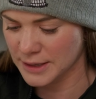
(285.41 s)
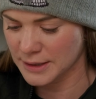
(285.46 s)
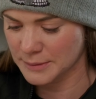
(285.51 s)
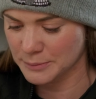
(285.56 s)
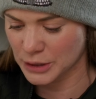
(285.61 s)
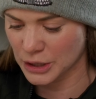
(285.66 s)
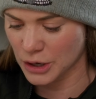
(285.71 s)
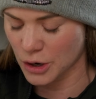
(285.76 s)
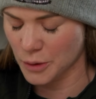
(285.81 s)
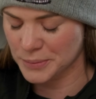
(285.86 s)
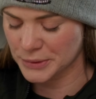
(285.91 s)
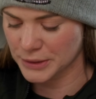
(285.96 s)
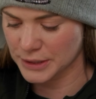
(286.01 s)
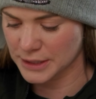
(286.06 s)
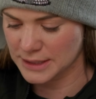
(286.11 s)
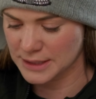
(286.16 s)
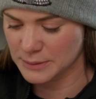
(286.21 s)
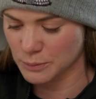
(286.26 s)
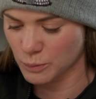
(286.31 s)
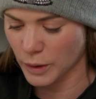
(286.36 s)
I'm gonna open
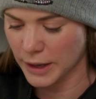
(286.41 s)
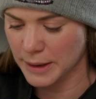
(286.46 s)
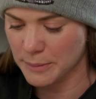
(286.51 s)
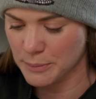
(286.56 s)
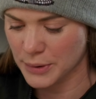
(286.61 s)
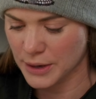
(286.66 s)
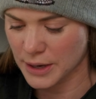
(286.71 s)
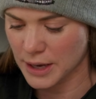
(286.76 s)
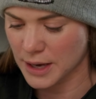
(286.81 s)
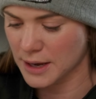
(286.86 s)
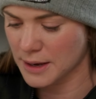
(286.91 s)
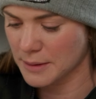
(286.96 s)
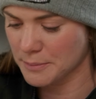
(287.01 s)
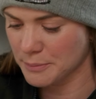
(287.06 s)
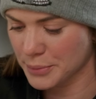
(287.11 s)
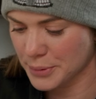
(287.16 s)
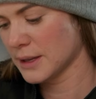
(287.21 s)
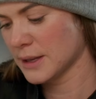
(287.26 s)
this wipe up,